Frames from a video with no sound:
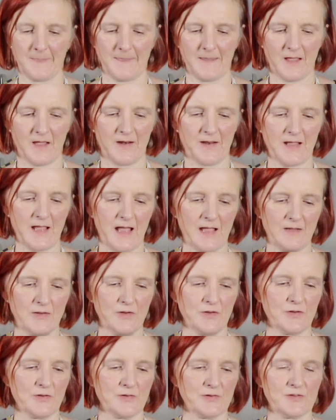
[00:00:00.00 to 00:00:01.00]
And again,
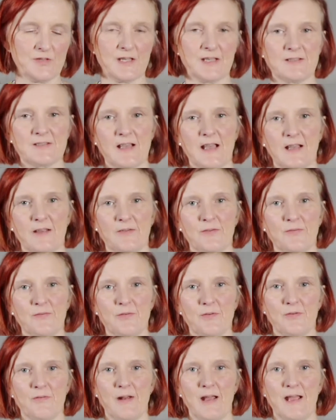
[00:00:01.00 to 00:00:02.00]
you could zigzag the
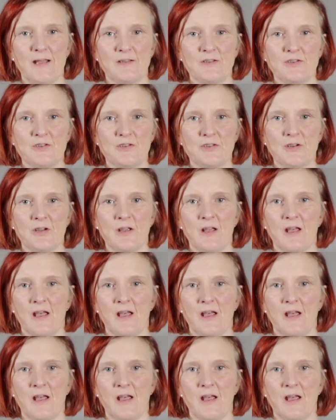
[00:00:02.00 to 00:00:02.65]
raw edge,